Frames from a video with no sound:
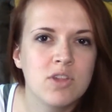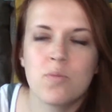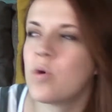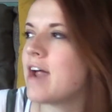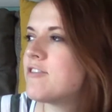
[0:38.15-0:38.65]

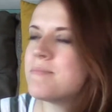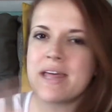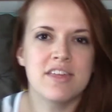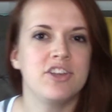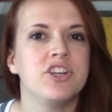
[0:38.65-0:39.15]
Whatever
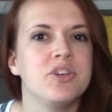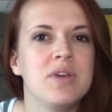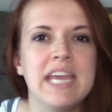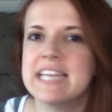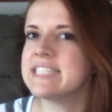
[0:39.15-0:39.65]
method you're
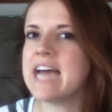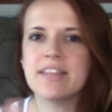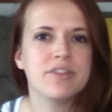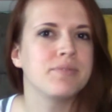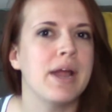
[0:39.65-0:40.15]
doing, it's
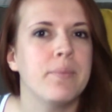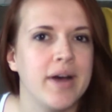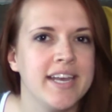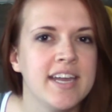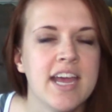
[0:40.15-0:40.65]
not the right
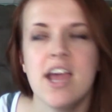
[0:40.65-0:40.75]
one.